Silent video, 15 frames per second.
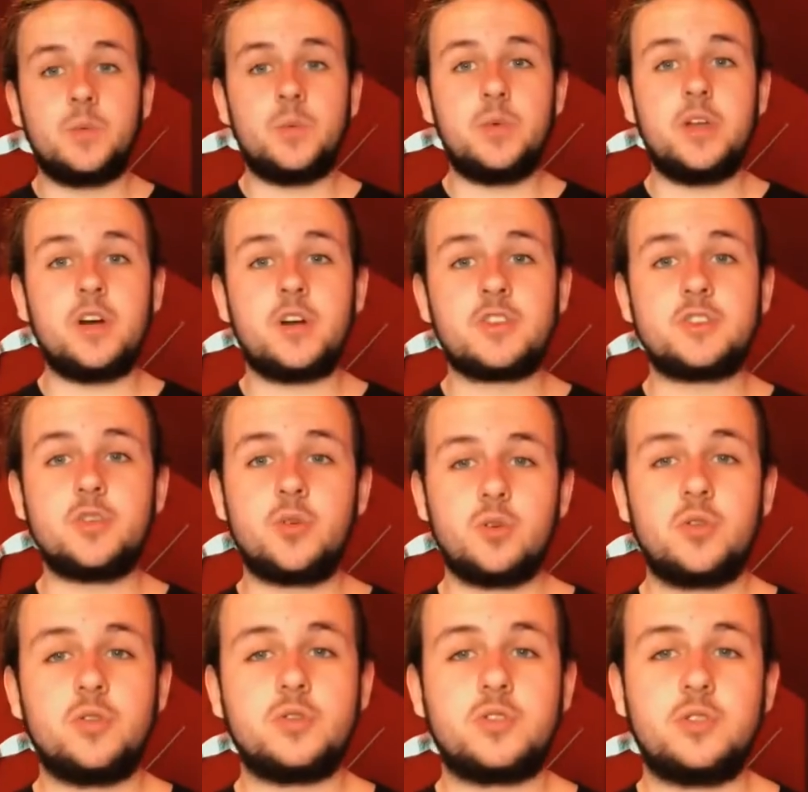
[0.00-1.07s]
We are so
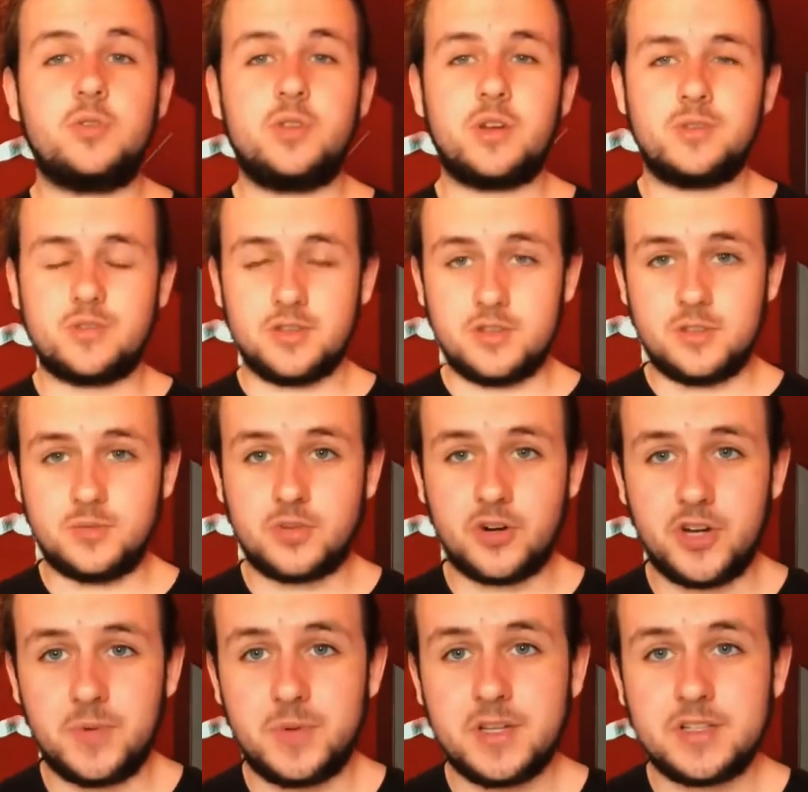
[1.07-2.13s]
close to 2,000
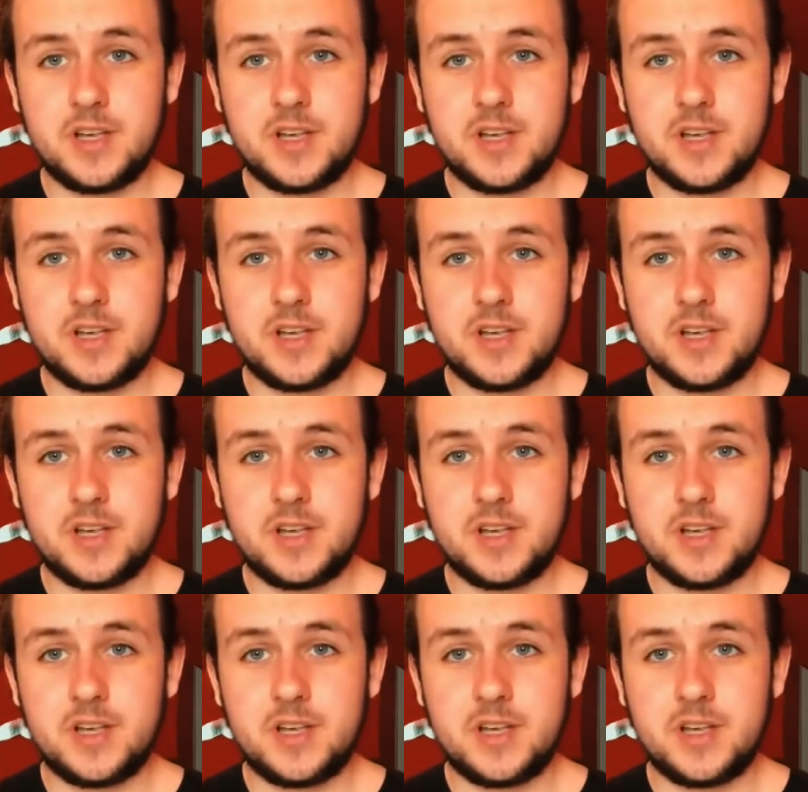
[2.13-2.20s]
subscribers,